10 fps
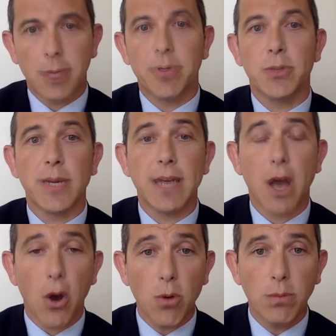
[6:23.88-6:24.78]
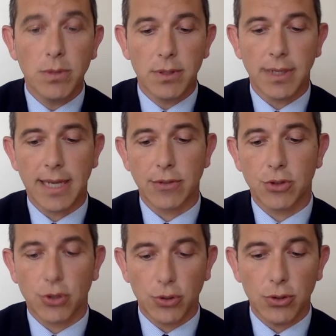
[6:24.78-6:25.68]
between home and
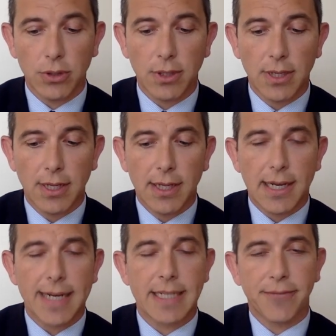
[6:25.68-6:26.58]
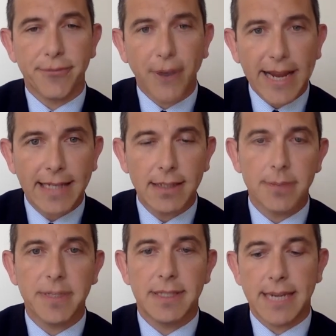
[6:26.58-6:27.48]
school, and it's vital
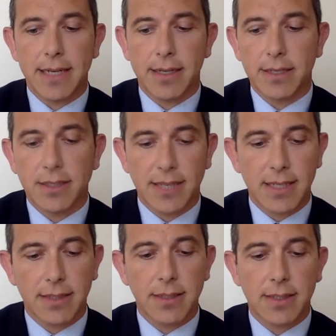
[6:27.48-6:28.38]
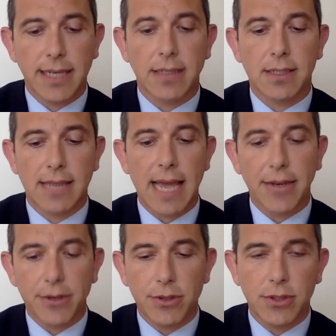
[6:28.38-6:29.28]
in maintaining consistency and
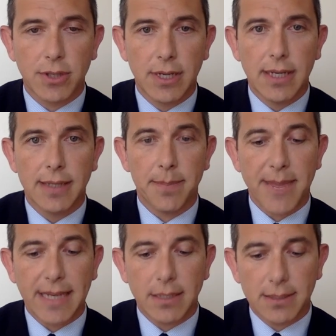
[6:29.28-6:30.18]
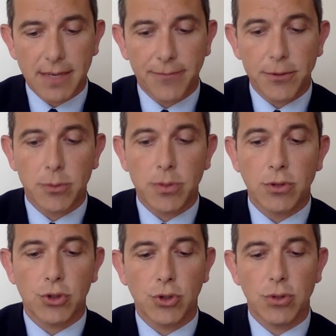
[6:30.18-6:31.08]
standards that makes the difference between
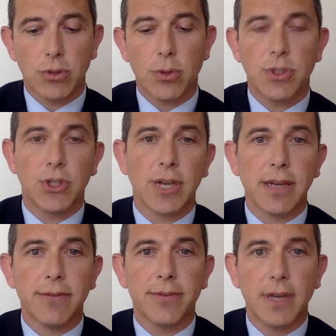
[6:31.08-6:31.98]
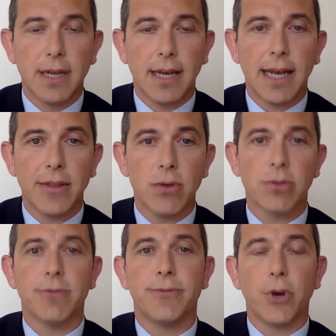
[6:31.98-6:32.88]
the students who achieve and those,
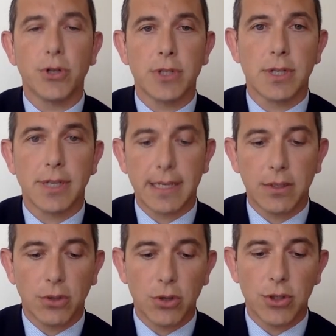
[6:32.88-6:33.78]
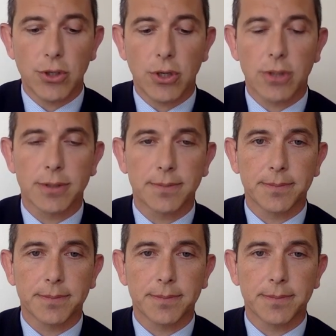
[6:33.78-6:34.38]
unfortunately, who do not.